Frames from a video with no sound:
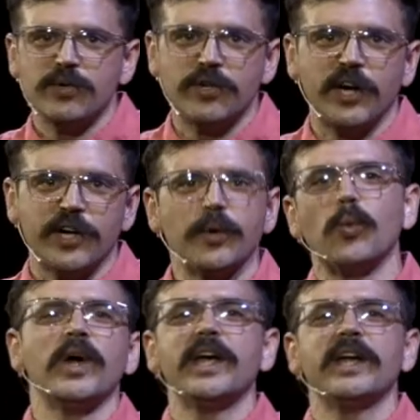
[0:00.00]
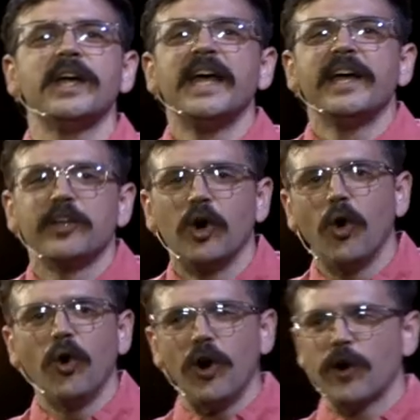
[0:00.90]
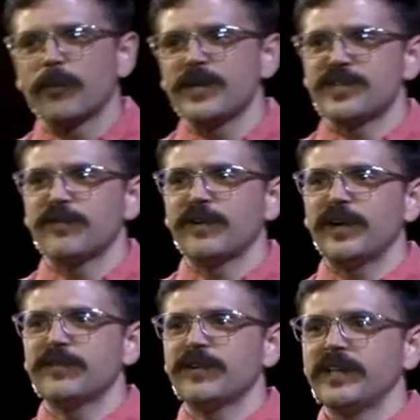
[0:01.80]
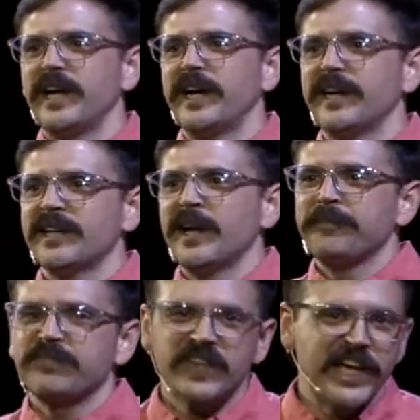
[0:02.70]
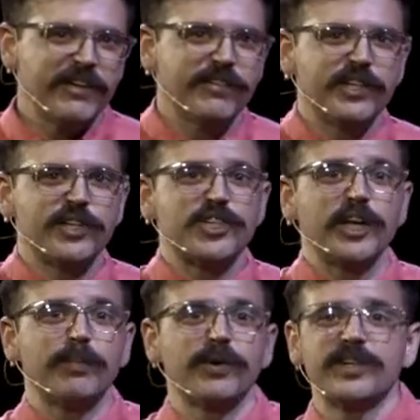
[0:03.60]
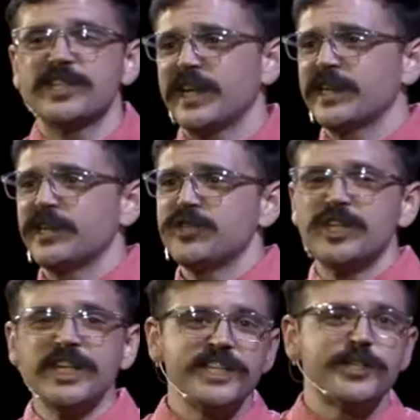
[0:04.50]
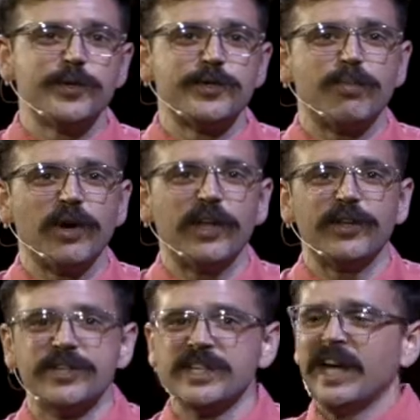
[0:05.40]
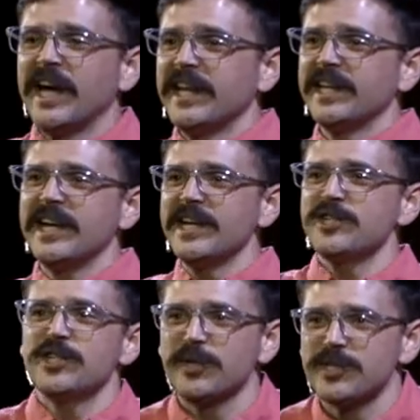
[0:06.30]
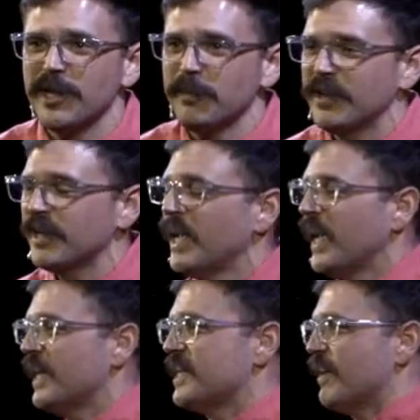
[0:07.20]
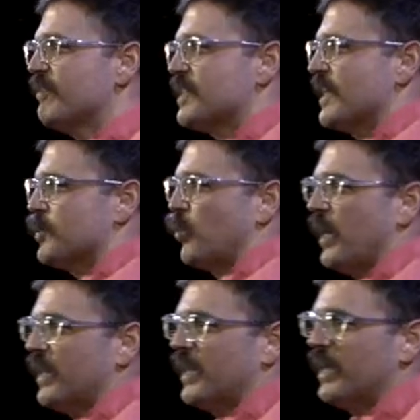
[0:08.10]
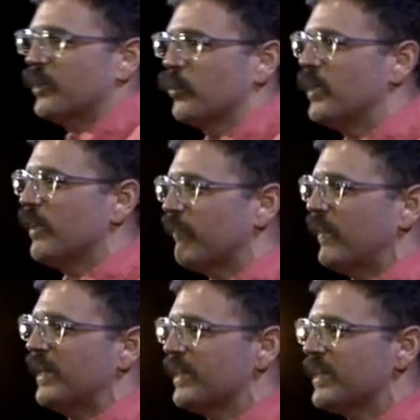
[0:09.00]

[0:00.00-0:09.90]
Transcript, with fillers: you're not going to win. The whole army is afraid of Goliath. David, the shepherd, is taking cheese to his brothers, and then he shows up, and, and David says, Why the heck are we not fighting